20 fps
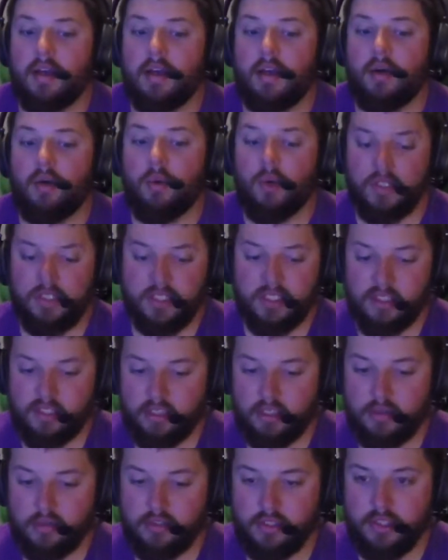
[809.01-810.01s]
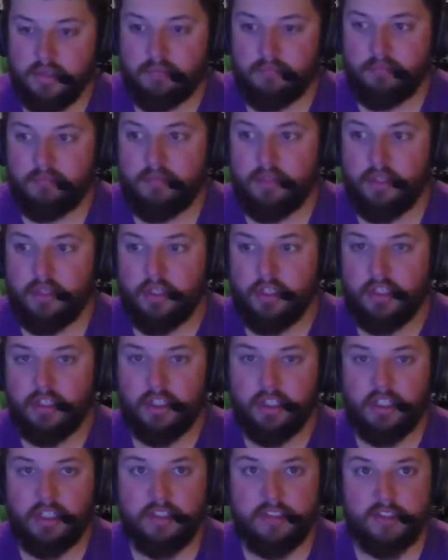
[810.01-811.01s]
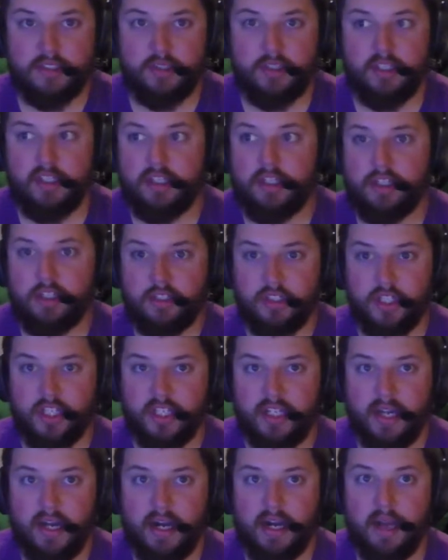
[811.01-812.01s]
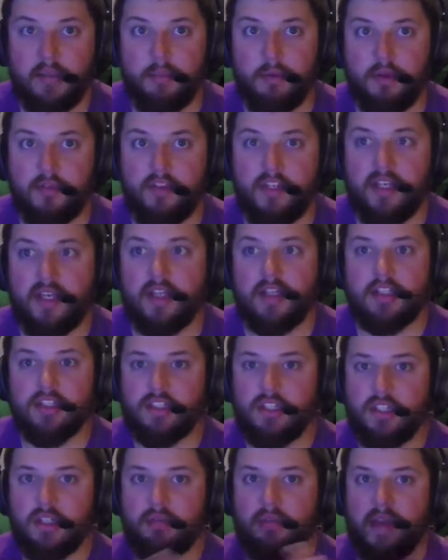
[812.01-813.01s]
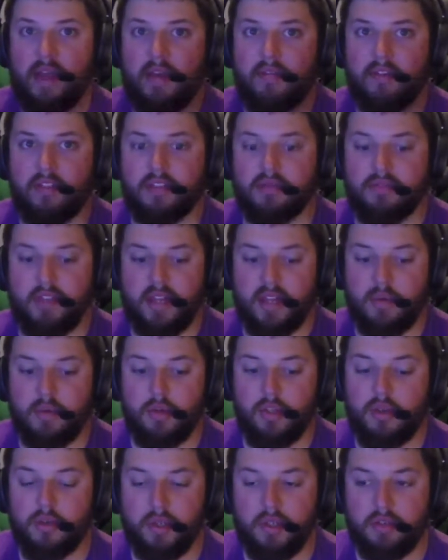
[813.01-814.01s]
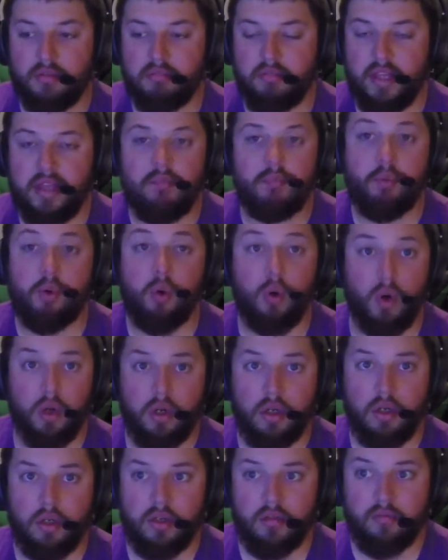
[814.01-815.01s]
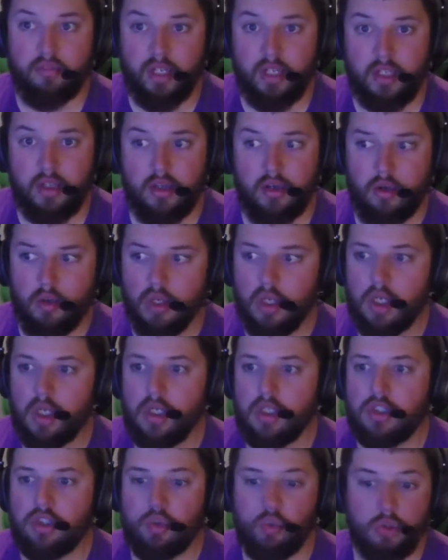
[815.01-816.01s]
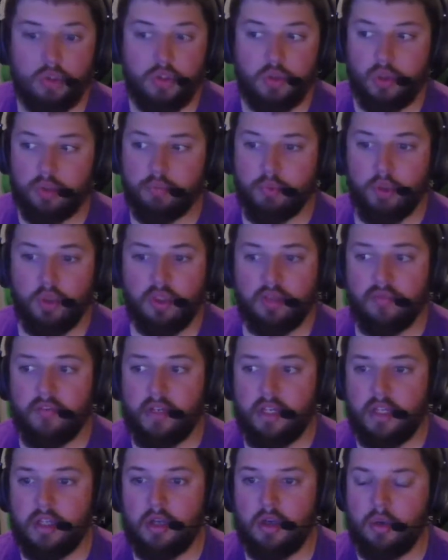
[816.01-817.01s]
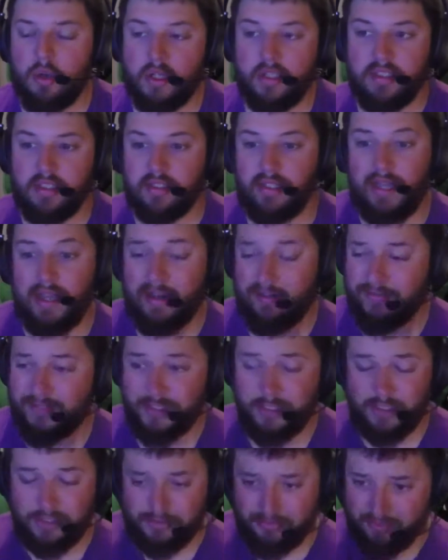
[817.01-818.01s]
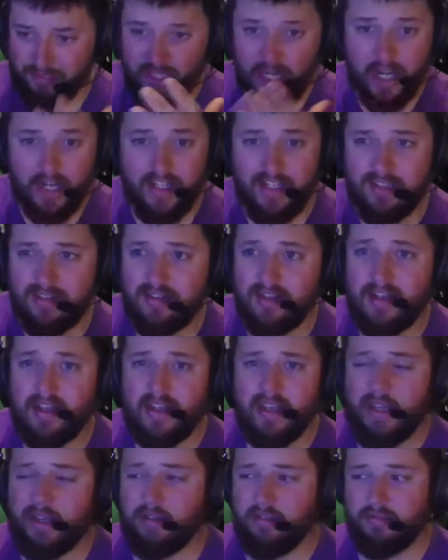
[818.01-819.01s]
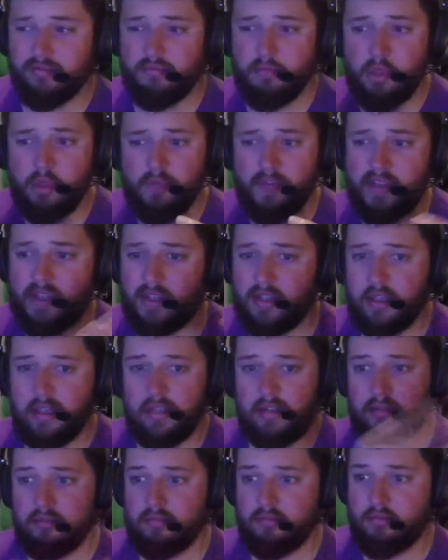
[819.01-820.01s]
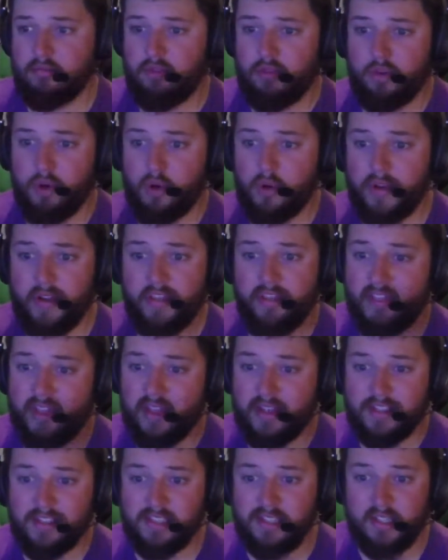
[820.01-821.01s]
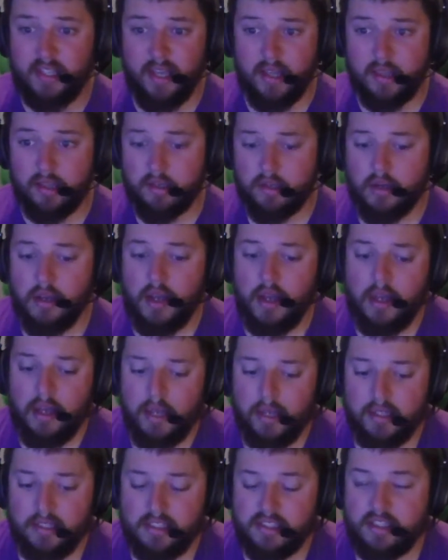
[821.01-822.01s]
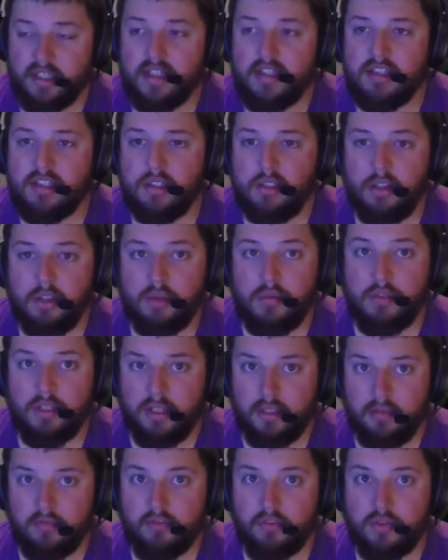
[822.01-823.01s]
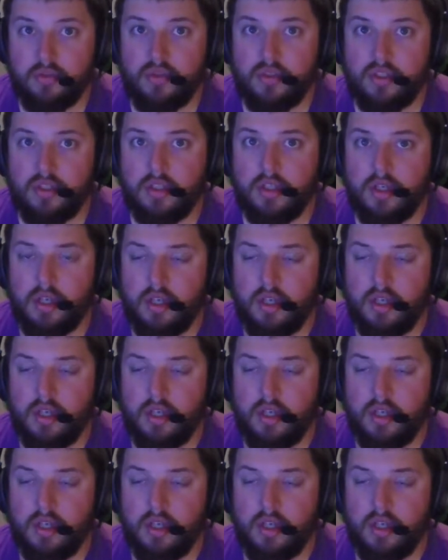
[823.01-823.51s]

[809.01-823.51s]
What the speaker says: once this loads up, you're going to click into it, you're going to click into iMovie, and it's going to have a thing where you can import video. So once you import the video, it's a lot of just cutting and moving and throwing things together. It's a little bit confusing,